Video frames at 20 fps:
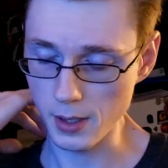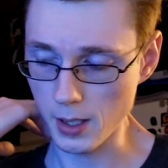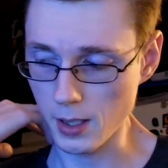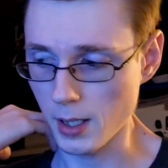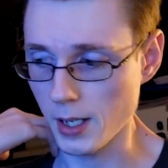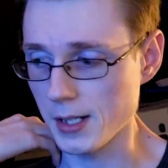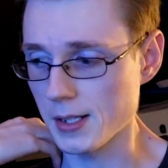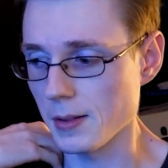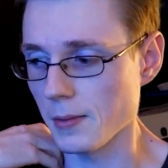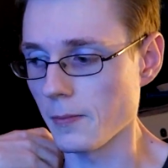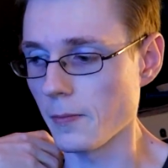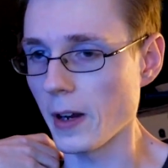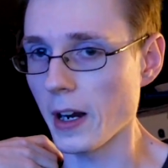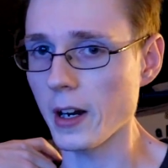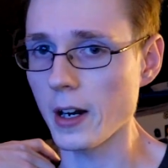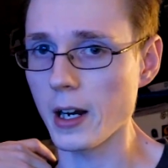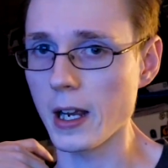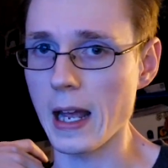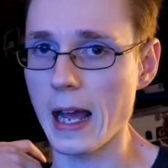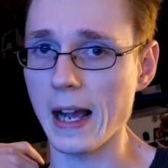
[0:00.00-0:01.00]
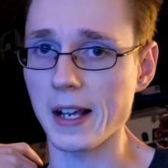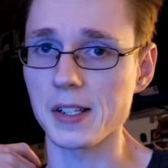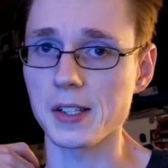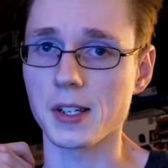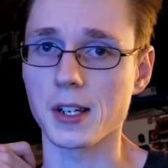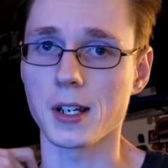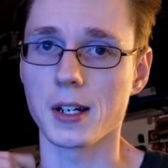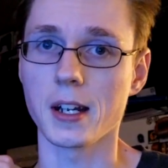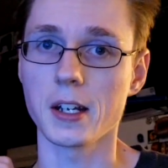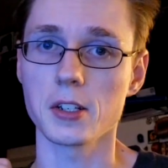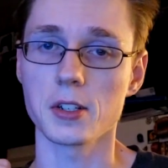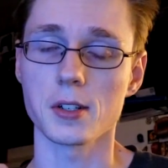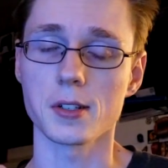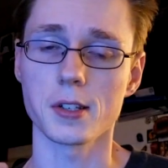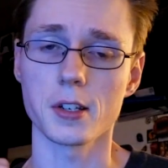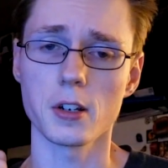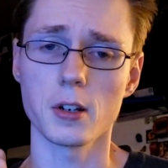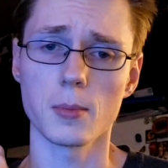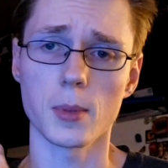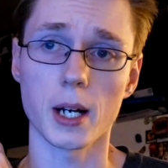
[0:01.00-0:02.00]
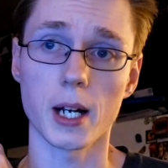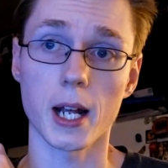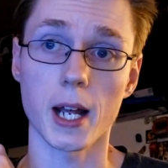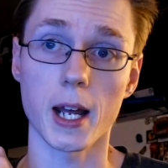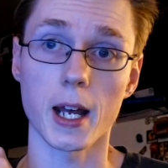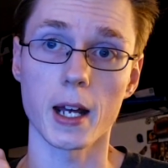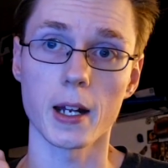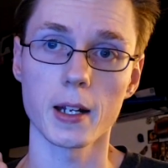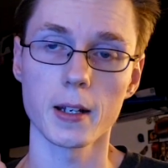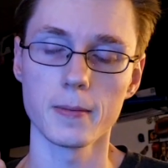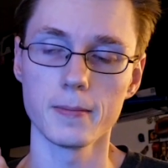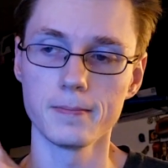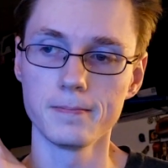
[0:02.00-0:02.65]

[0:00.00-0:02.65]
And it's in very excellent condition too, might add.